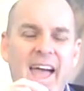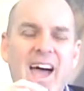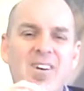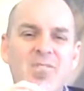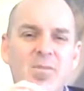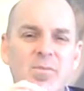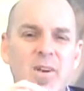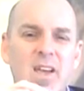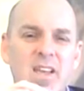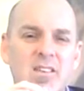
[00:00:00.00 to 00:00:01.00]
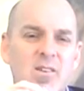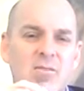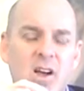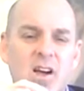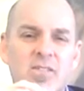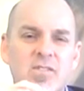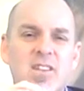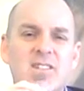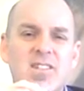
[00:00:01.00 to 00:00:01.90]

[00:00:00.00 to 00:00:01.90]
Have the faith of God.